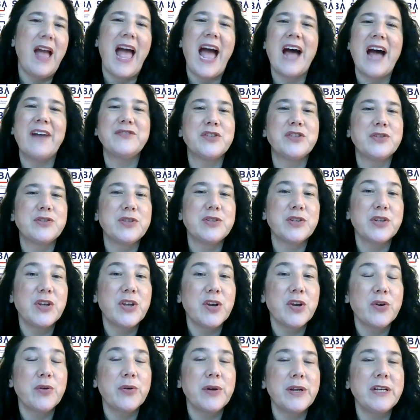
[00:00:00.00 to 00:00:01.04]
After
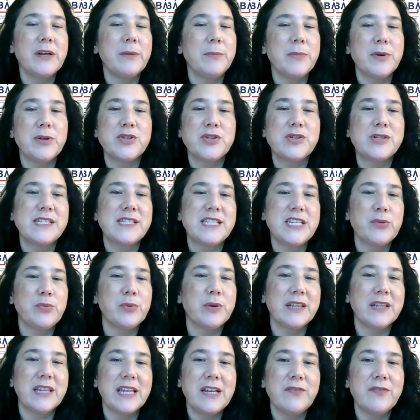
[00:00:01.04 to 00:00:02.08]
securing emergency
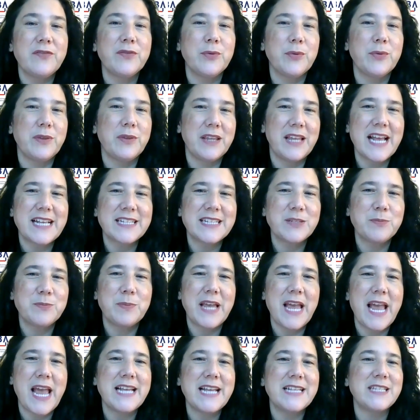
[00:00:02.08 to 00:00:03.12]
relief through the
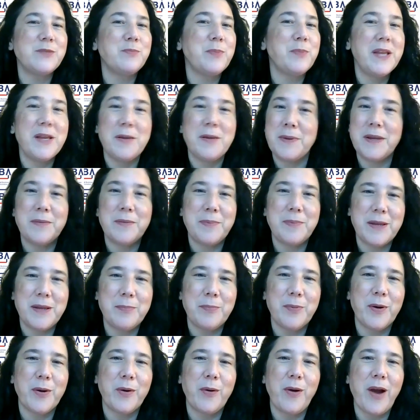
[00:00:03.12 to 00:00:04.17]
SBA's PPP
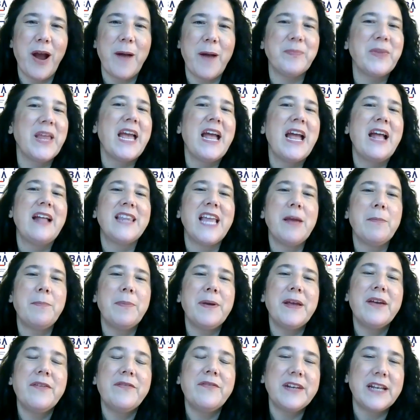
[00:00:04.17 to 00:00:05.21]
program, they
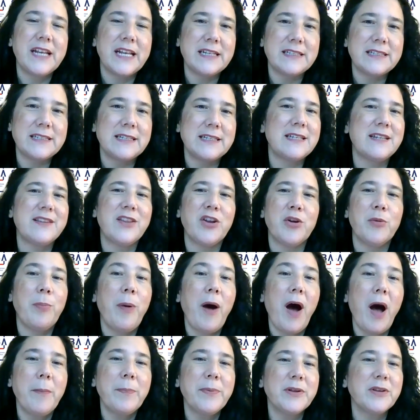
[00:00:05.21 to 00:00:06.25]
pivoted to their
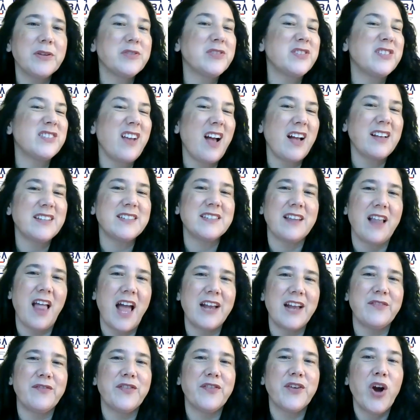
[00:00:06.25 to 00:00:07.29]
popular sauce
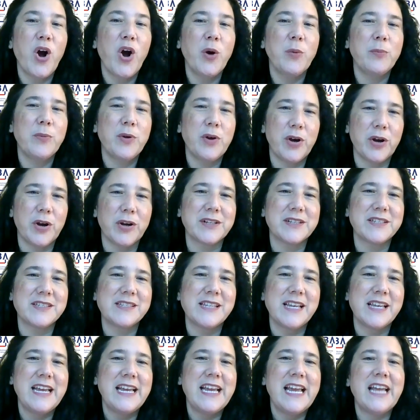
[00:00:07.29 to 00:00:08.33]
line for home
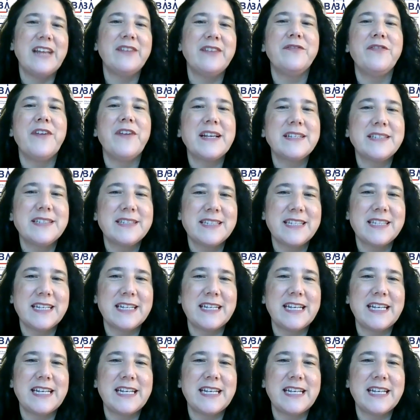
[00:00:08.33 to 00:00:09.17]
cooks, invested